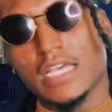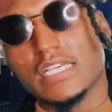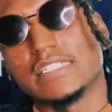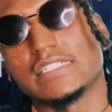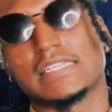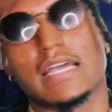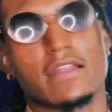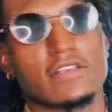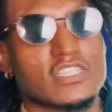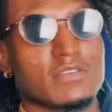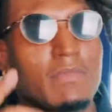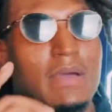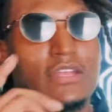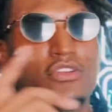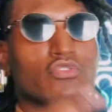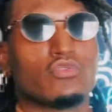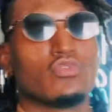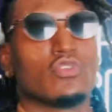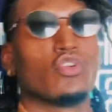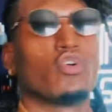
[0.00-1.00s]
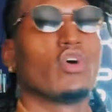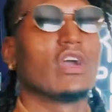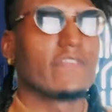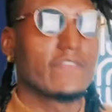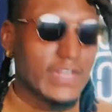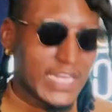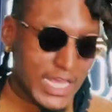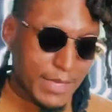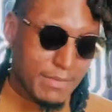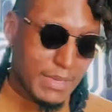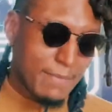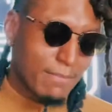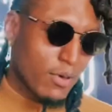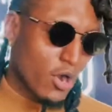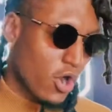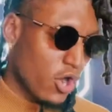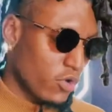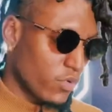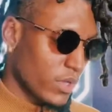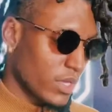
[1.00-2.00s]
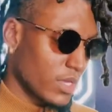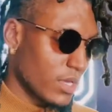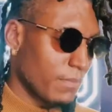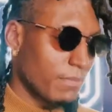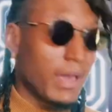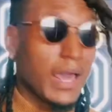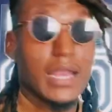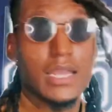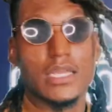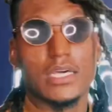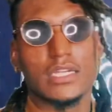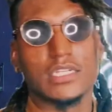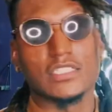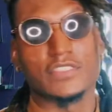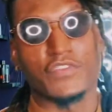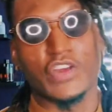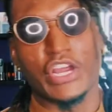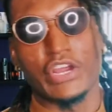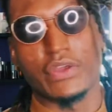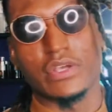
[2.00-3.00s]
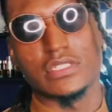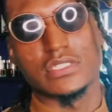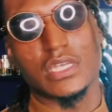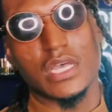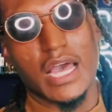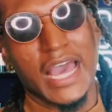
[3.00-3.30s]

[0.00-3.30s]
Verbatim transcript: Shout out to my dude Lloyd for letting me borrow it. But I love this fragrance.